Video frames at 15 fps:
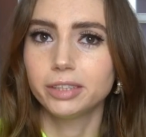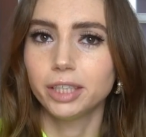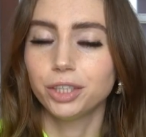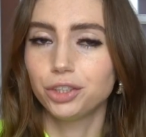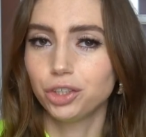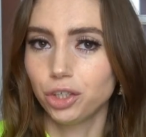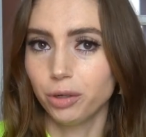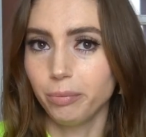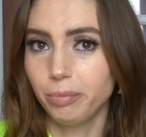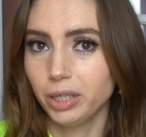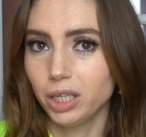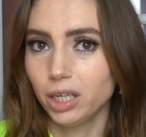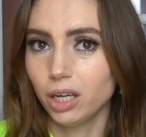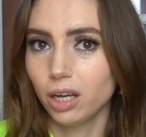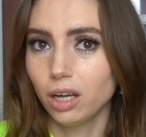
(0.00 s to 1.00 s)
it should
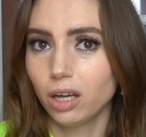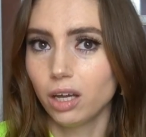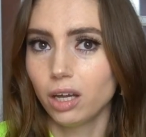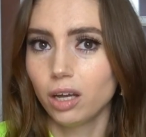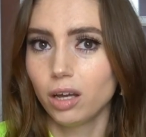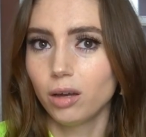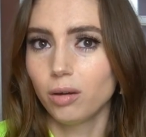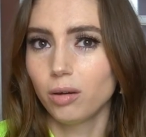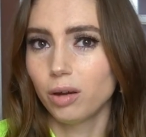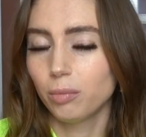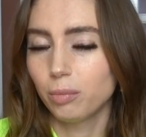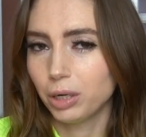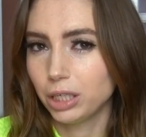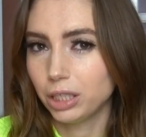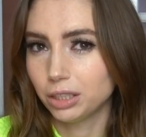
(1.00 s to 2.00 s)
be
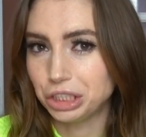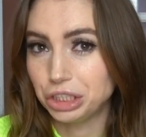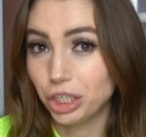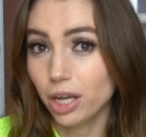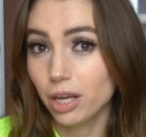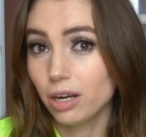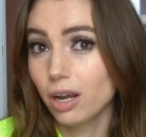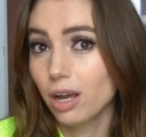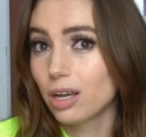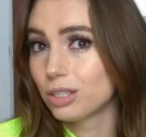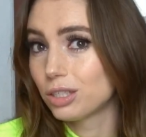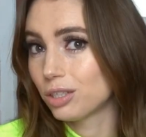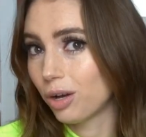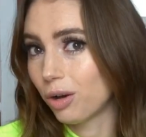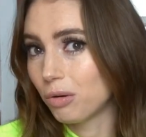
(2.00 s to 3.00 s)
pretty legit.
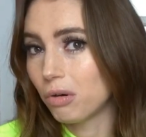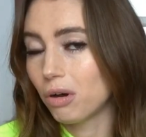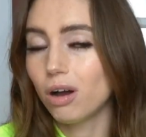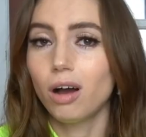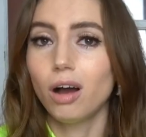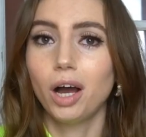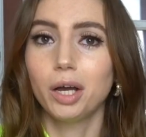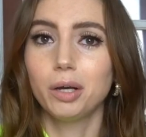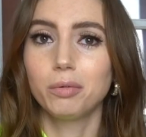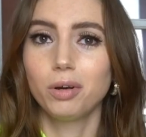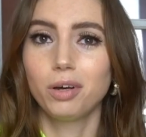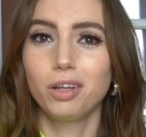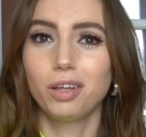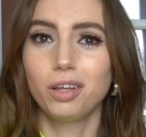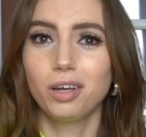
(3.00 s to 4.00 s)
So I
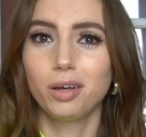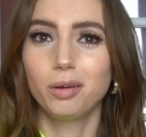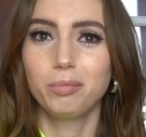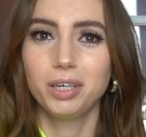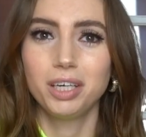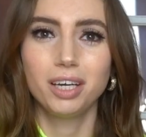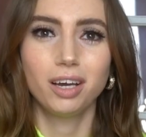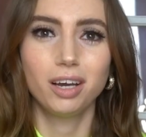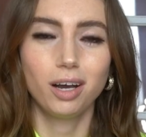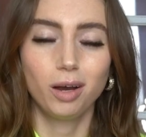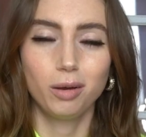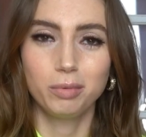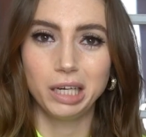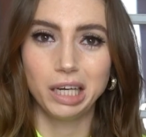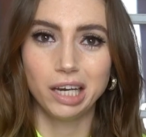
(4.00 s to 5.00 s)
will be
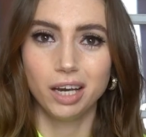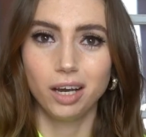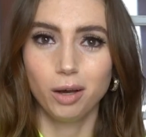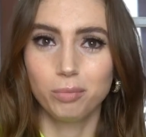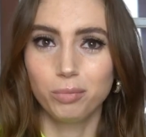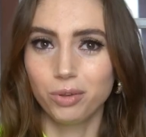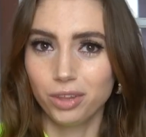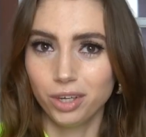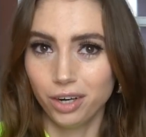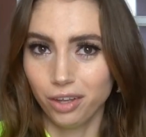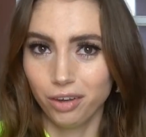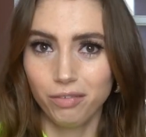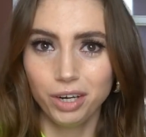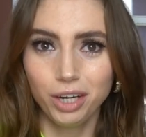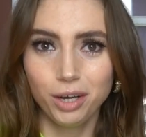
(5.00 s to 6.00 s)
coming up with
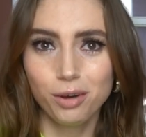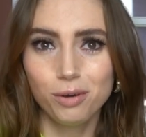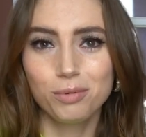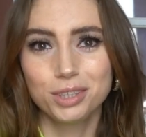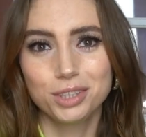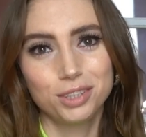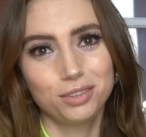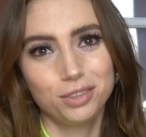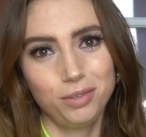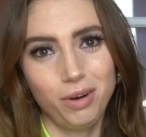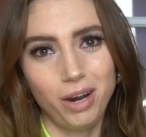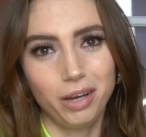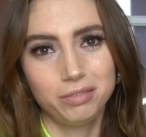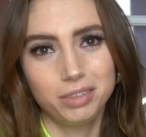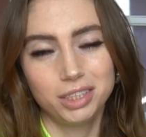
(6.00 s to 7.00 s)
another video once those
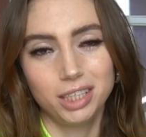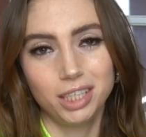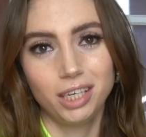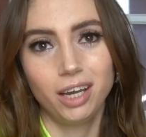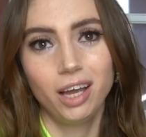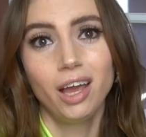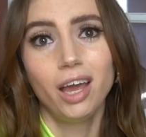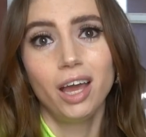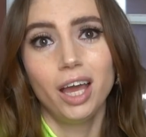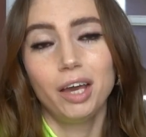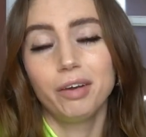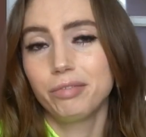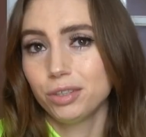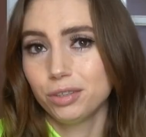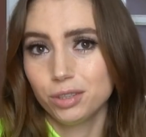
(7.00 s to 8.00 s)
arrive to see
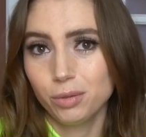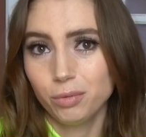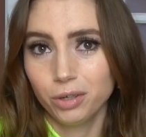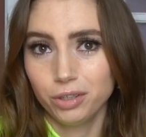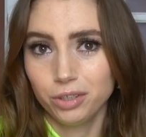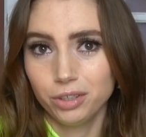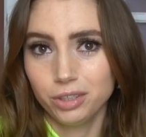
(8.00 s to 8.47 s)
if those are worth your